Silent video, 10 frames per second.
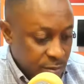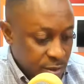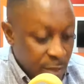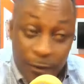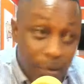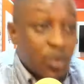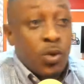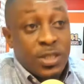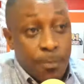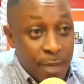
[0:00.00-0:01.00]
the performance
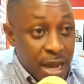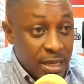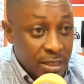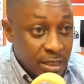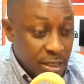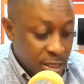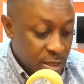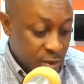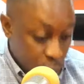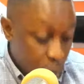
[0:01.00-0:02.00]
wasn't bad.
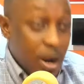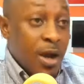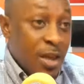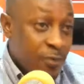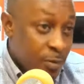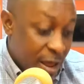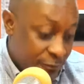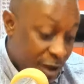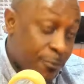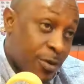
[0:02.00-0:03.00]
So, on I'll give him like
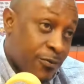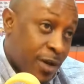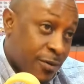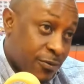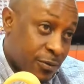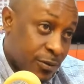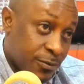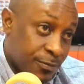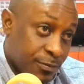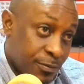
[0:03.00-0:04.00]

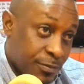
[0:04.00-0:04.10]
5.5,